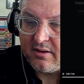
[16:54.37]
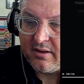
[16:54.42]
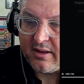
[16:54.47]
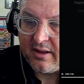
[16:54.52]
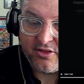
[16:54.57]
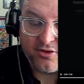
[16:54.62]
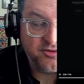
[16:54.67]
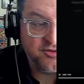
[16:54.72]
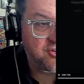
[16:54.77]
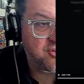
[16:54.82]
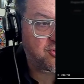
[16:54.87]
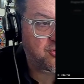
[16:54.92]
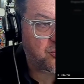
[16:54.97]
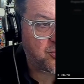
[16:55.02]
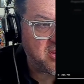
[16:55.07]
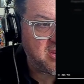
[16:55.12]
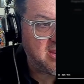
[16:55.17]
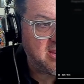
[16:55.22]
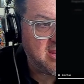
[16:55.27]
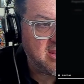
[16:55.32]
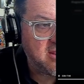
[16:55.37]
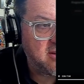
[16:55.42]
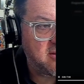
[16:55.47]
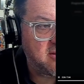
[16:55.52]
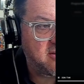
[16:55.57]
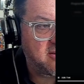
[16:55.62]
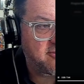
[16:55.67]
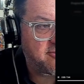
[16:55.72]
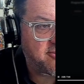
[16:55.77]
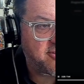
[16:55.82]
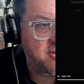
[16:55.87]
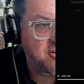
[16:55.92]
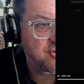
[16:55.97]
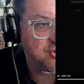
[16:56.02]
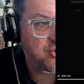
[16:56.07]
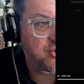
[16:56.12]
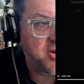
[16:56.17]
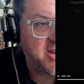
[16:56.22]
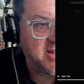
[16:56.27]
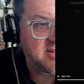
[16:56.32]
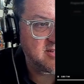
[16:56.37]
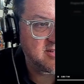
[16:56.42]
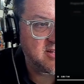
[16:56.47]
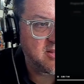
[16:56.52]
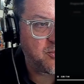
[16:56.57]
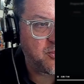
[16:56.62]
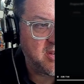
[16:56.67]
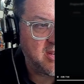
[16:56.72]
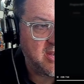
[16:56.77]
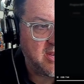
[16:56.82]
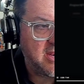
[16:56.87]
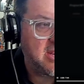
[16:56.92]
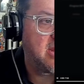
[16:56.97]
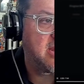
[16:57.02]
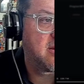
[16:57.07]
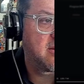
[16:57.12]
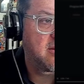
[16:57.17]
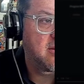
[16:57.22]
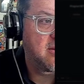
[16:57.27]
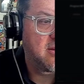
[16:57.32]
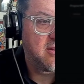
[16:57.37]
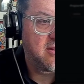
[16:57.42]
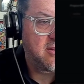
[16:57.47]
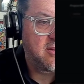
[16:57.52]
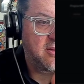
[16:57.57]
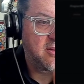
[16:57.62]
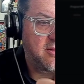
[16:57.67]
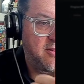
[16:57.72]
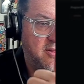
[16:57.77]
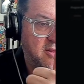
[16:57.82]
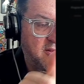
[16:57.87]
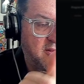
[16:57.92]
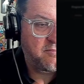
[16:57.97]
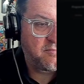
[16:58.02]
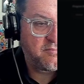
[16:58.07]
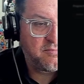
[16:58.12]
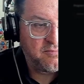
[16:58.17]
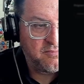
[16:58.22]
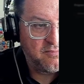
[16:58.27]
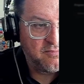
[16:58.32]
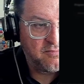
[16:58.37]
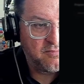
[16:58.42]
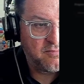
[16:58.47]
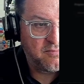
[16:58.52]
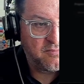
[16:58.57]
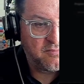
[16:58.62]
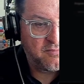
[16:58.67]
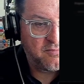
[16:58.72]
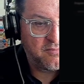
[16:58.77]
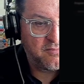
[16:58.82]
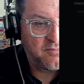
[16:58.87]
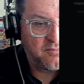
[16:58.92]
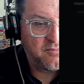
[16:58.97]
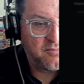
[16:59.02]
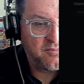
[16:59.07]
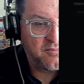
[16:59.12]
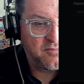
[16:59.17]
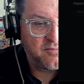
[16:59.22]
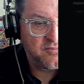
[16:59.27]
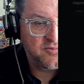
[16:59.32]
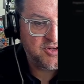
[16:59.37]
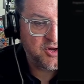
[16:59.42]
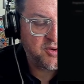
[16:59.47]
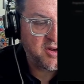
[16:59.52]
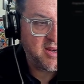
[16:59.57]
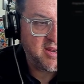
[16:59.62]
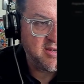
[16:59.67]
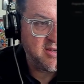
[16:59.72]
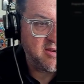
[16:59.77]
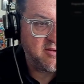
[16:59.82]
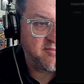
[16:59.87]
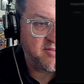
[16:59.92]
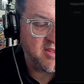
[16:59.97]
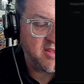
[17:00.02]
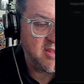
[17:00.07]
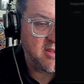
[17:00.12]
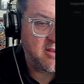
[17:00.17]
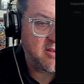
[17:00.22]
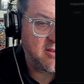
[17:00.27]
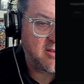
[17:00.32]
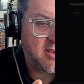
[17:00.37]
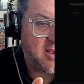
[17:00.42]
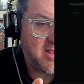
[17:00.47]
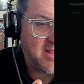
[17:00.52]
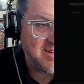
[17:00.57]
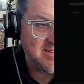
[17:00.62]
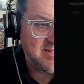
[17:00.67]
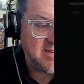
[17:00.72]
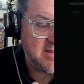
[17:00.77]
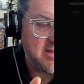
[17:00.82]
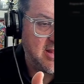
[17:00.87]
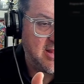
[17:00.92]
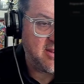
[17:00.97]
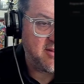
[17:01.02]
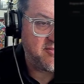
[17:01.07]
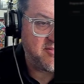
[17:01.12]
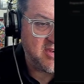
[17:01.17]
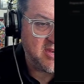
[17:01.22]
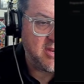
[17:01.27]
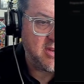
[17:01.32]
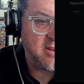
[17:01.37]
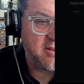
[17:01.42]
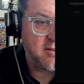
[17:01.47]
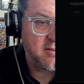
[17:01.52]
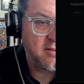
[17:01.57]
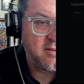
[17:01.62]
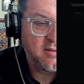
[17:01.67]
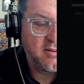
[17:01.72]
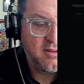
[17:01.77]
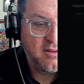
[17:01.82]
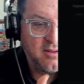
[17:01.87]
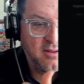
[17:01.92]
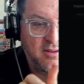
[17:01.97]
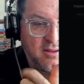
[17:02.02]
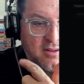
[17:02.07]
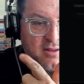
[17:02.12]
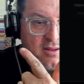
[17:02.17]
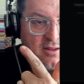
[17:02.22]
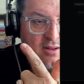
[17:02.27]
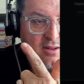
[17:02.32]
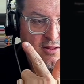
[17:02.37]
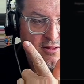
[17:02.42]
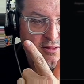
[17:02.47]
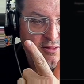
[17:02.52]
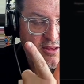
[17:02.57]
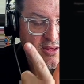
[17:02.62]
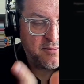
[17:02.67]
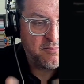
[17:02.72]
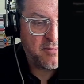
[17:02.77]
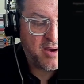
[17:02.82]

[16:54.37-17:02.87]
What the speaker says: those 3 different traits that we need. The token ID of the content NFT, the